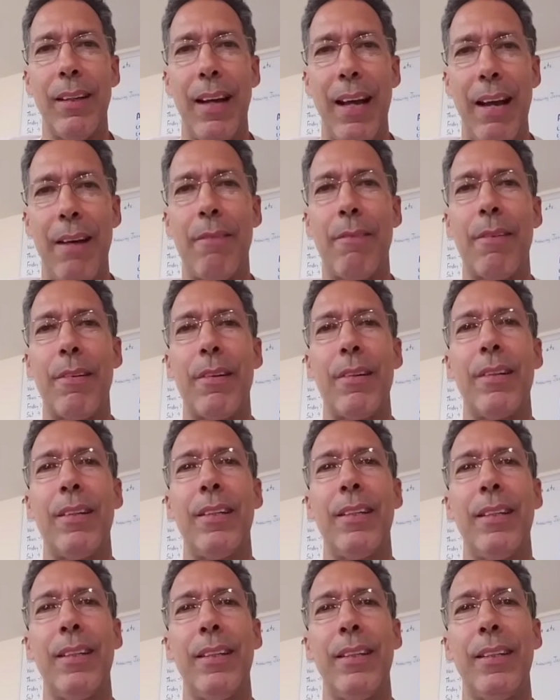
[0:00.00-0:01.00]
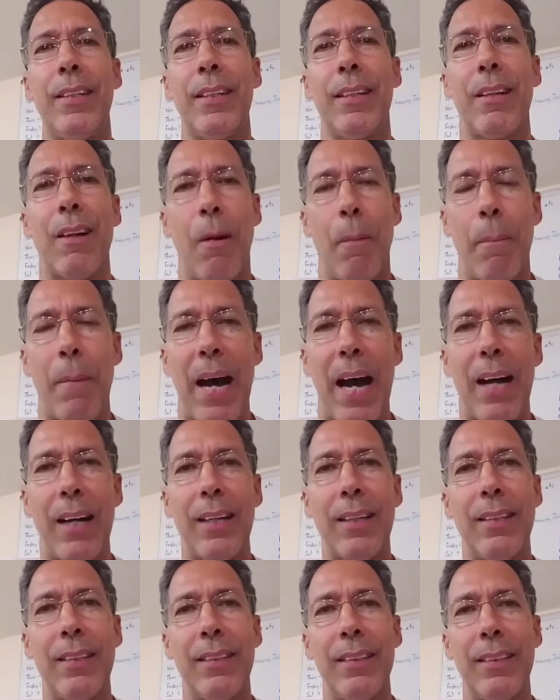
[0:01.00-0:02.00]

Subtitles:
ever come back?